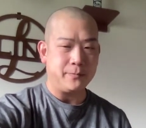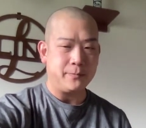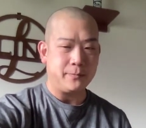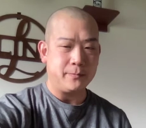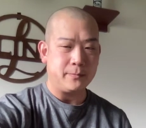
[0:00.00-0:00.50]

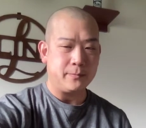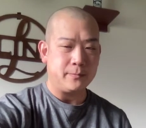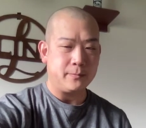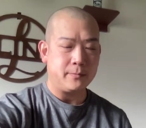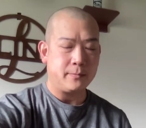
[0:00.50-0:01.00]

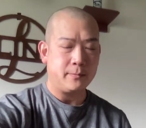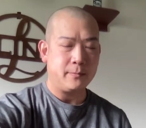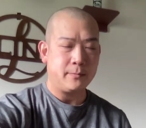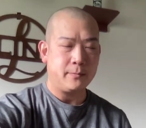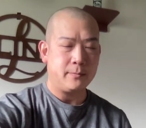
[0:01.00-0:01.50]

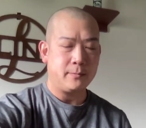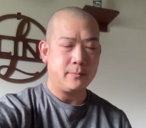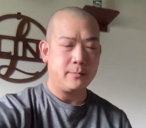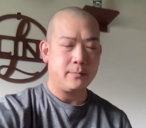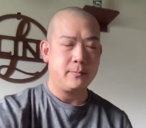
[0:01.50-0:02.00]

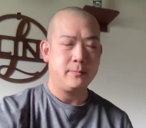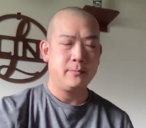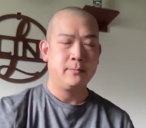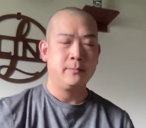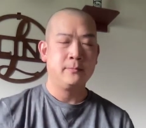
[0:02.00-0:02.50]

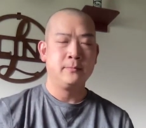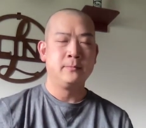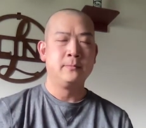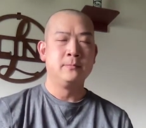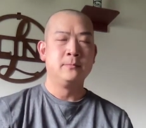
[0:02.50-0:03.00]

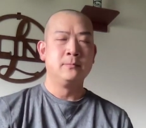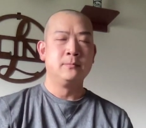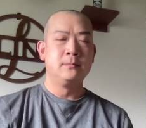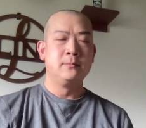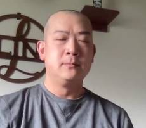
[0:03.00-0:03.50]

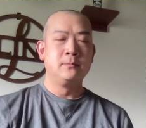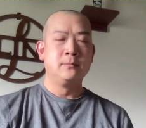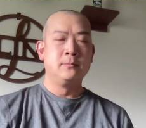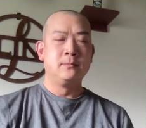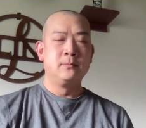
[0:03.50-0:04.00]

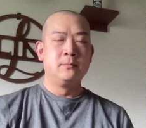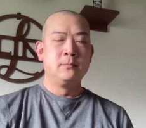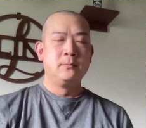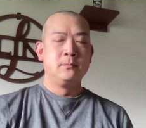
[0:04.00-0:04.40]
No one is speaking in this clip.